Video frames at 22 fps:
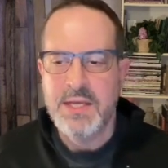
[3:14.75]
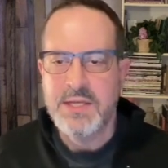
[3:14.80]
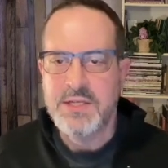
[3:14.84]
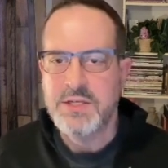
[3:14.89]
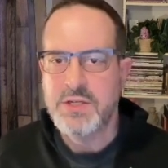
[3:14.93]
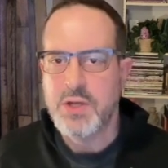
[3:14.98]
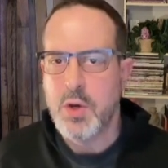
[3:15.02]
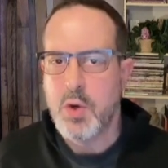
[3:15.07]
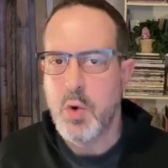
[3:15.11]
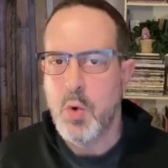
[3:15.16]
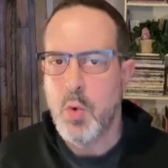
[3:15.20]

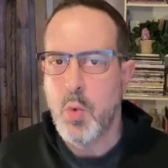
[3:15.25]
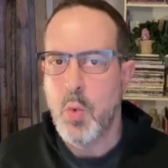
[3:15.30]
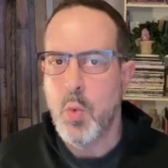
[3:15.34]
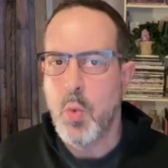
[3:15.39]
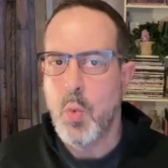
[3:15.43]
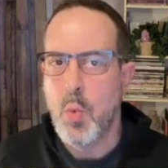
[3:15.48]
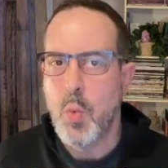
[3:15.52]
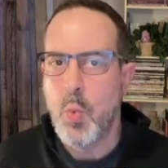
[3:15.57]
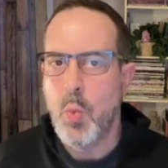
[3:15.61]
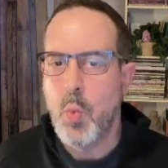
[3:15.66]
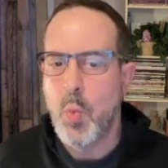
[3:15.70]
So
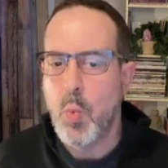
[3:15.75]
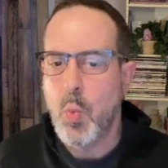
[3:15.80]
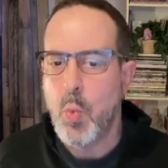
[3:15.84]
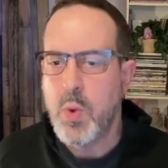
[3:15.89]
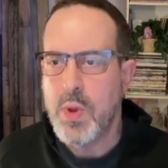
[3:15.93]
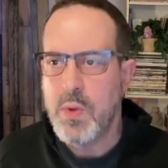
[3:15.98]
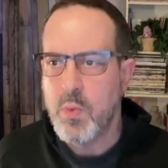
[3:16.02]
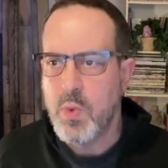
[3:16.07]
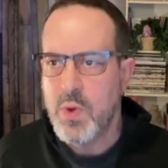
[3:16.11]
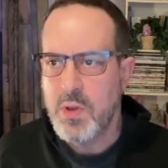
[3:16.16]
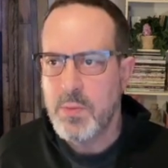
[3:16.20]

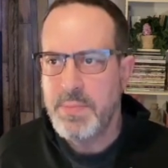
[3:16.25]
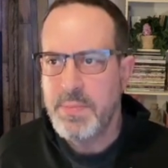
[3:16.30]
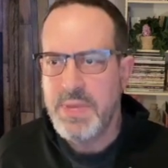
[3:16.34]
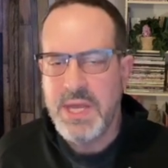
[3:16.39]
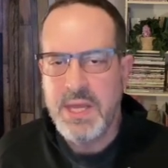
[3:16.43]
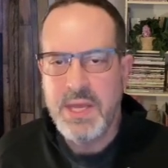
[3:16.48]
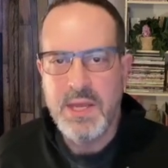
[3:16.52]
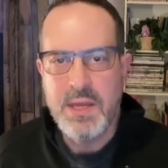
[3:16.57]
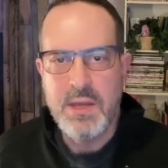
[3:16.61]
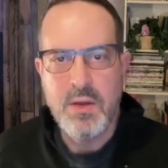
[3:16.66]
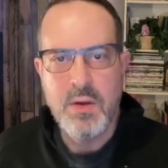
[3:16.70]
we will
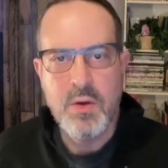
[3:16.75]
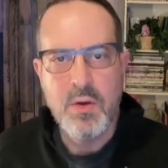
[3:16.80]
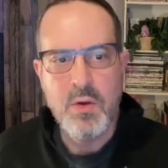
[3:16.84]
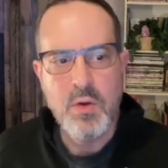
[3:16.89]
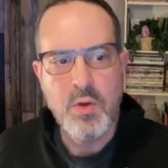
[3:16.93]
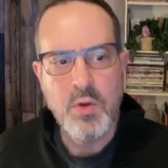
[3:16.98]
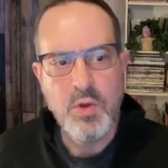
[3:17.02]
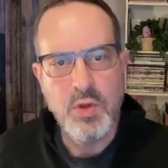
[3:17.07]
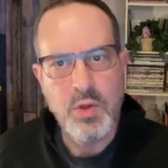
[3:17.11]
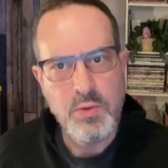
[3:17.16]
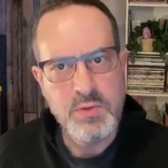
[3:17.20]
be
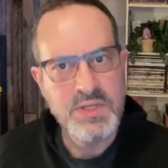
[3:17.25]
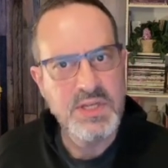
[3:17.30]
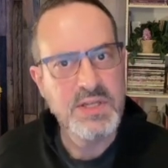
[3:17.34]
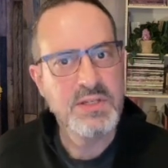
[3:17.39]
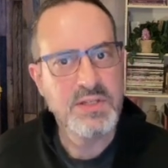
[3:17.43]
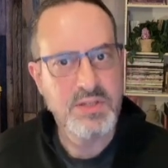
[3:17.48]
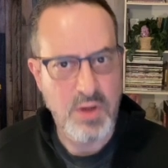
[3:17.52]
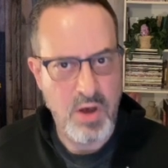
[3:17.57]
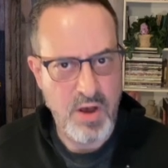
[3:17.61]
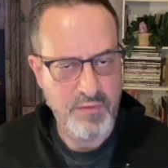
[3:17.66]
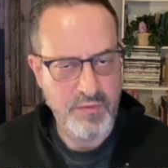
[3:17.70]
using
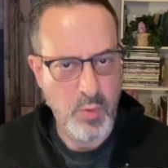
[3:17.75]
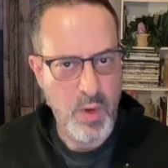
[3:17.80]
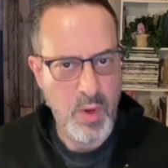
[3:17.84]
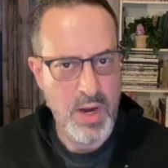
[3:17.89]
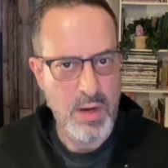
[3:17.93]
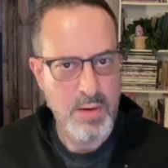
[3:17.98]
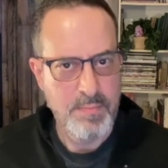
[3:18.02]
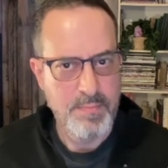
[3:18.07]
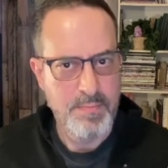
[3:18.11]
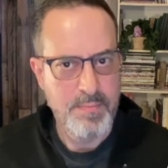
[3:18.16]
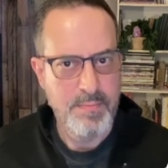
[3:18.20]

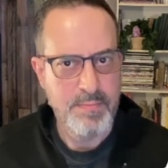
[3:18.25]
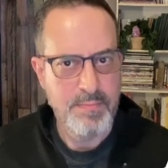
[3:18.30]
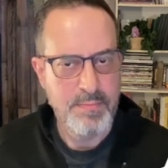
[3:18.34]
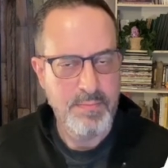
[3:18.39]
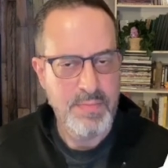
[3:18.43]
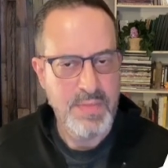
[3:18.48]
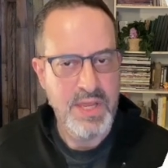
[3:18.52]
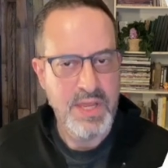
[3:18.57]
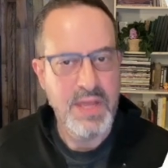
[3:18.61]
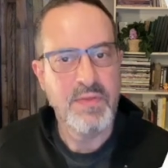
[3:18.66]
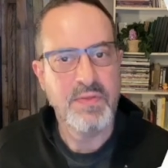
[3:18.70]
software
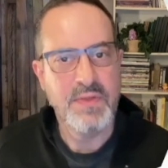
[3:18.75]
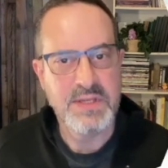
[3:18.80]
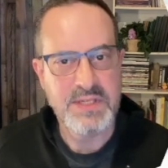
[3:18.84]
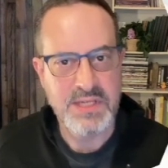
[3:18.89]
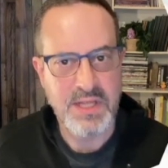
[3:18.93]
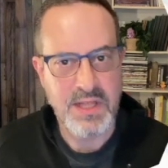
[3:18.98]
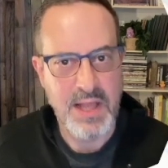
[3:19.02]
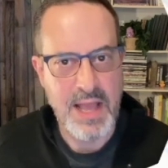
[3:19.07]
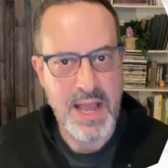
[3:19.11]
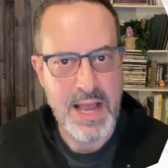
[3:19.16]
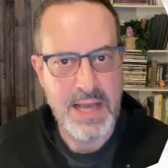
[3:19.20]
in this
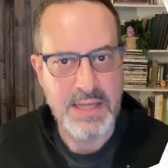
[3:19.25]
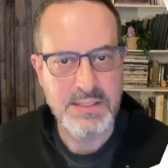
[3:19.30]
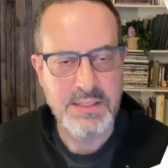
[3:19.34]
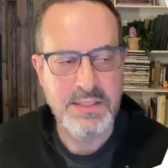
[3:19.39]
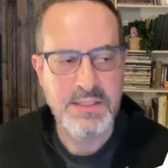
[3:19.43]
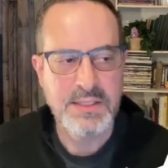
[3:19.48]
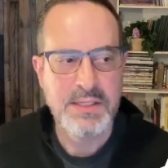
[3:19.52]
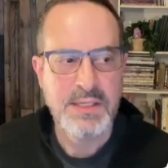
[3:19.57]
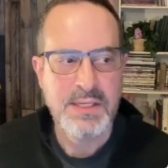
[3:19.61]
class.